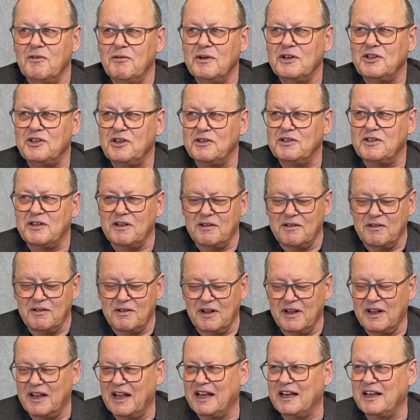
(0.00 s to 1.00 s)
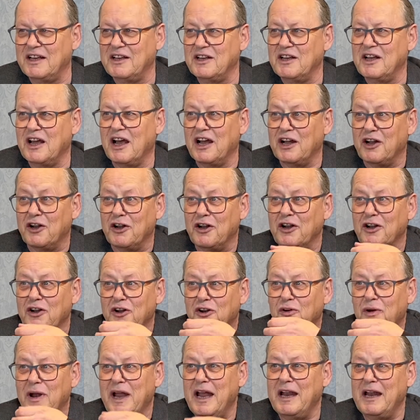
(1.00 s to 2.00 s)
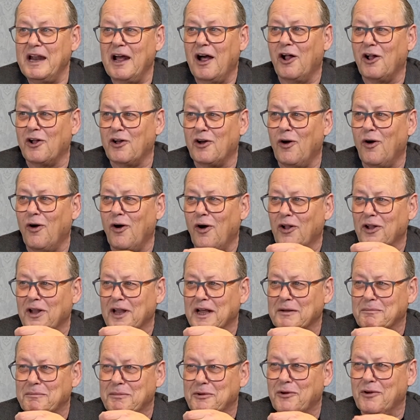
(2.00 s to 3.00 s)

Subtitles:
which is a grain alcohol,